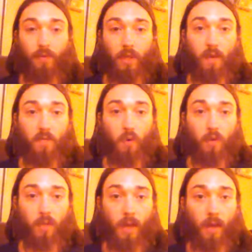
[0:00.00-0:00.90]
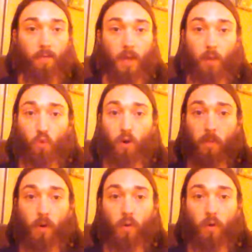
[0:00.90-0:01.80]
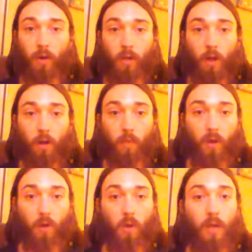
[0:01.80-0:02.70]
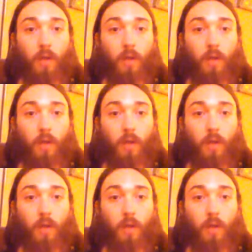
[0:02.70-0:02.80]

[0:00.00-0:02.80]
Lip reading: They, of course, have a war bow or a long bow,